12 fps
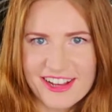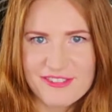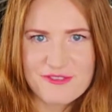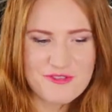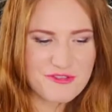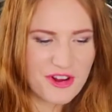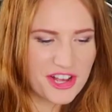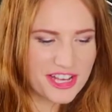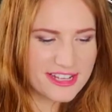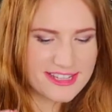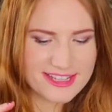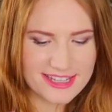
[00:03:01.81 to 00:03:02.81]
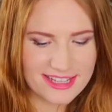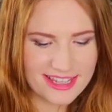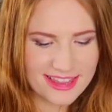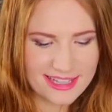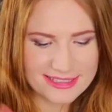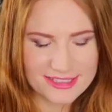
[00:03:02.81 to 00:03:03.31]
I've tried
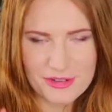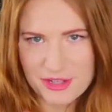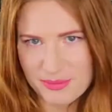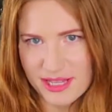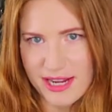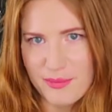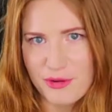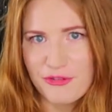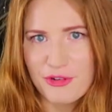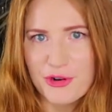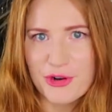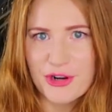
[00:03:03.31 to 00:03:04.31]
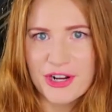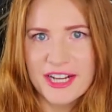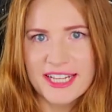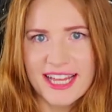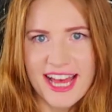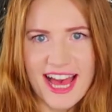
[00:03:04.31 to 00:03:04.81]
this on a plate before
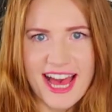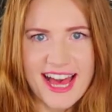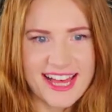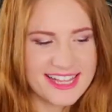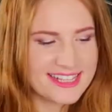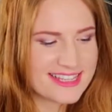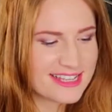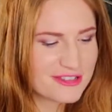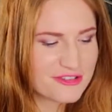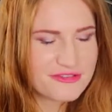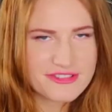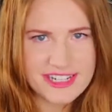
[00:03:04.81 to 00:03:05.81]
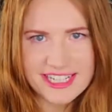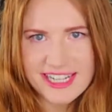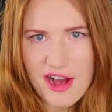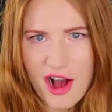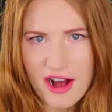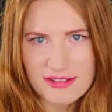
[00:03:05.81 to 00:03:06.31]
and it's
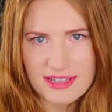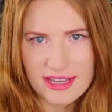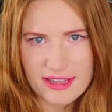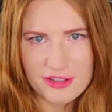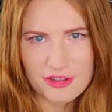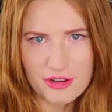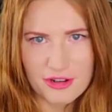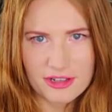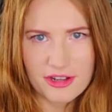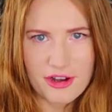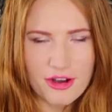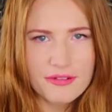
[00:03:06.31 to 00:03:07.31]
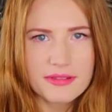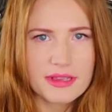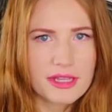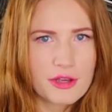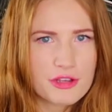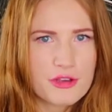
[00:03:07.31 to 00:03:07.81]
really hard to get the chocolate off
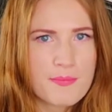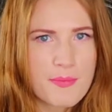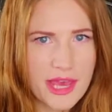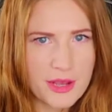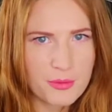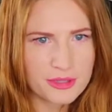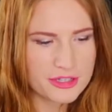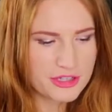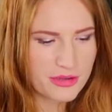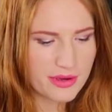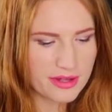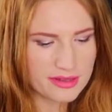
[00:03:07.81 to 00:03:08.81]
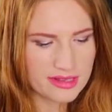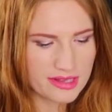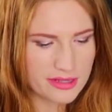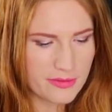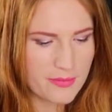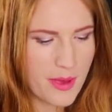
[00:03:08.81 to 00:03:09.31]
so you may want to do it on
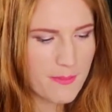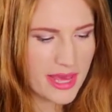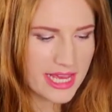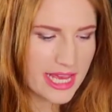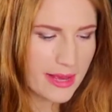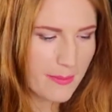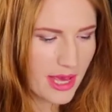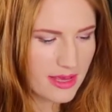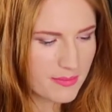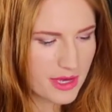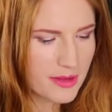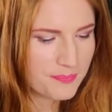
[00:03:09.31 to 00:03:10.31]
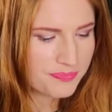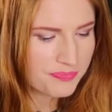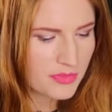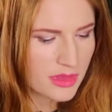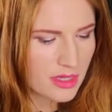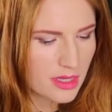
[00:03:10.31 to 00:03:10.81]
some baking paper
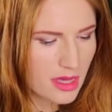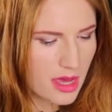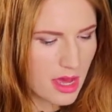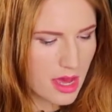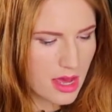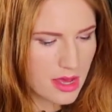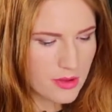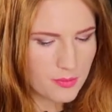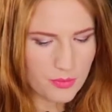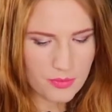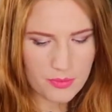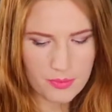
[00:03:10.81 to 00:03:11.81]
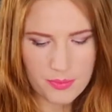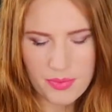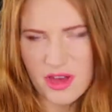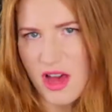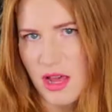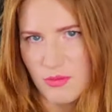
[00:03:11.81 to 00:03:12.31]
um,
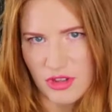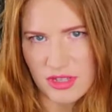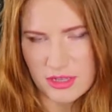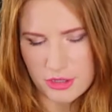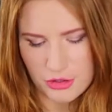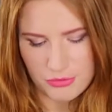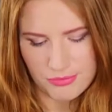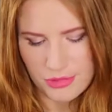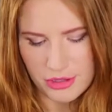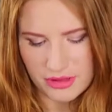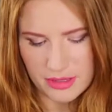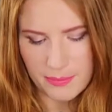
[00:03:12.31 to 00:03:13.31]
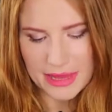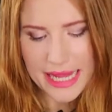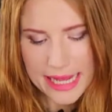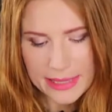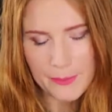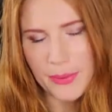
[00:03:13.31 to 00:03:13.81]
but I'm just going to use the
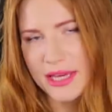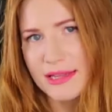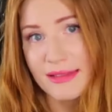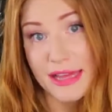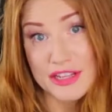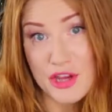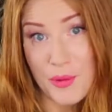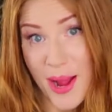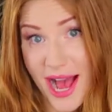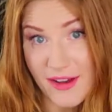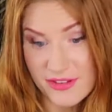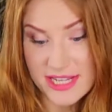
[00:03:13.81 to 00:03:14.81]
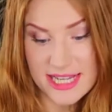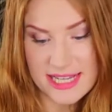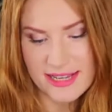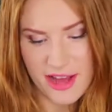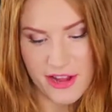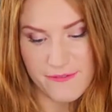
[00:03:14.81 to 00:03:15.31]
plate because I don't have
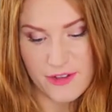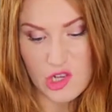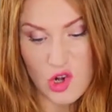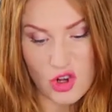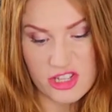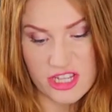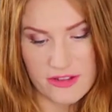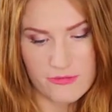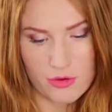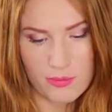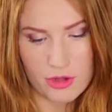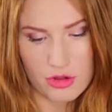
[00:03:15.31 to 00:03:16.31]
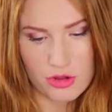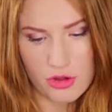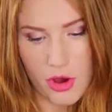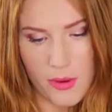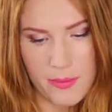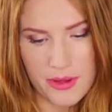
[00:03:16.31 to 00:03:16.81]
any I forgot it from the
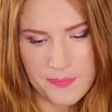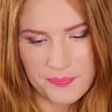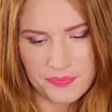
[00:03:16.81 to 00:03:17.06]
shop